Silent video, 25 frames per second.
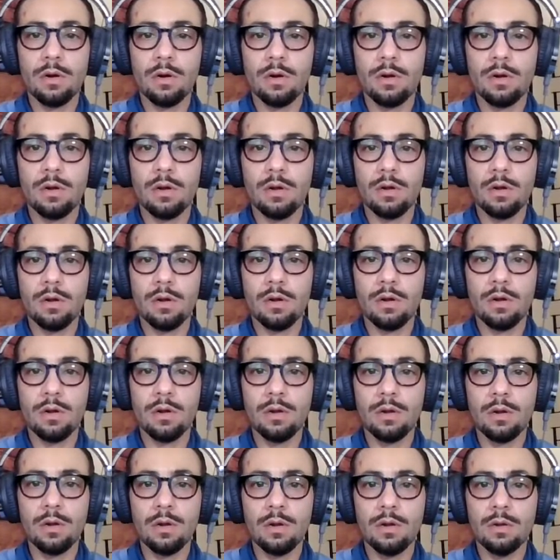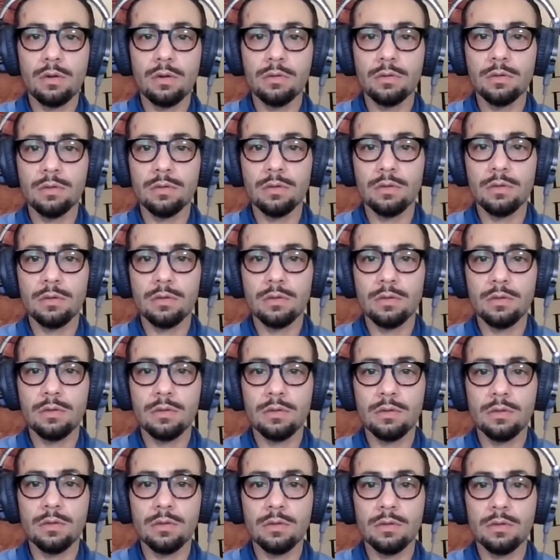
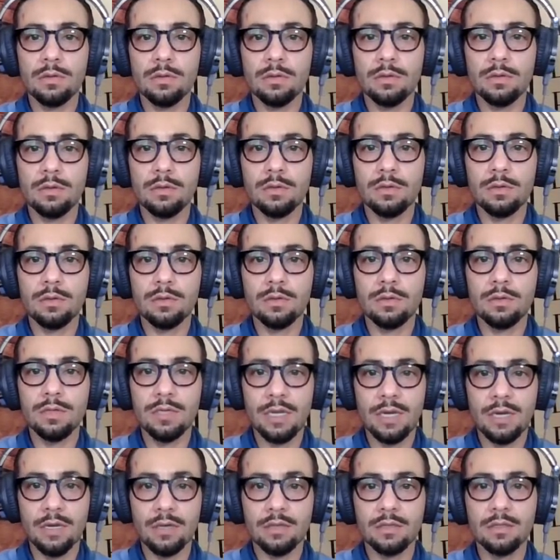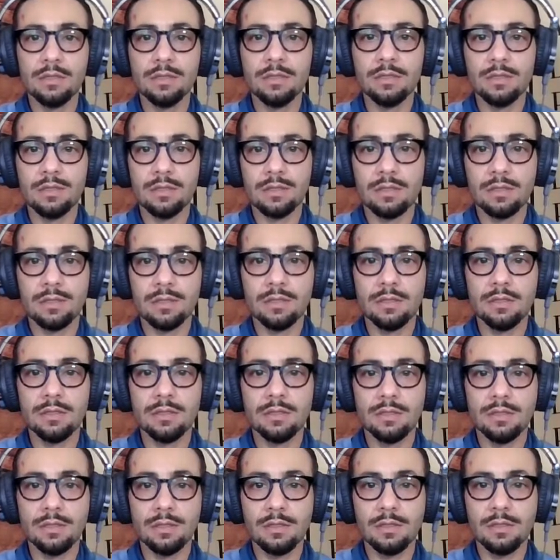
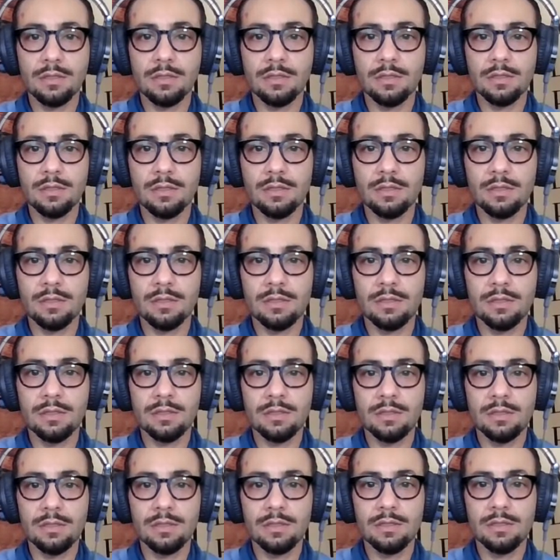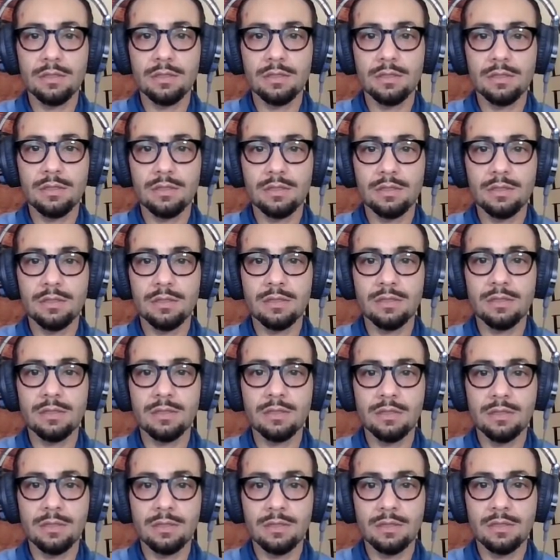
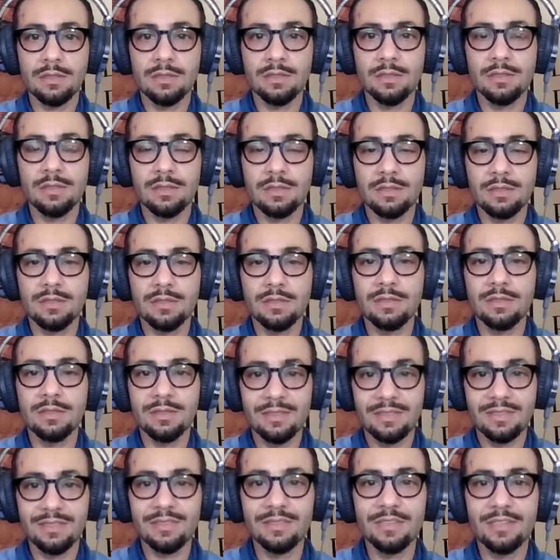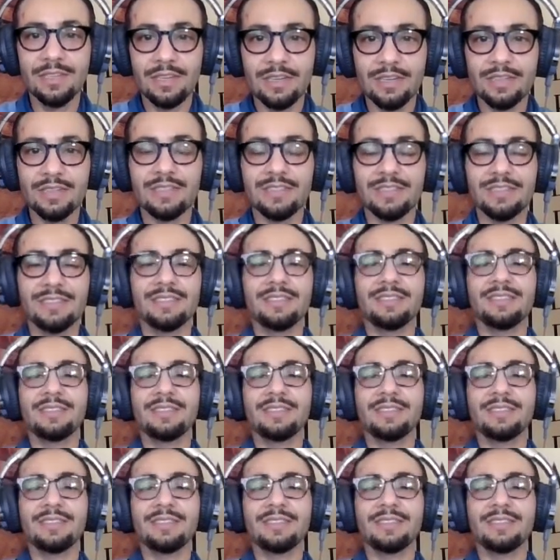(silent)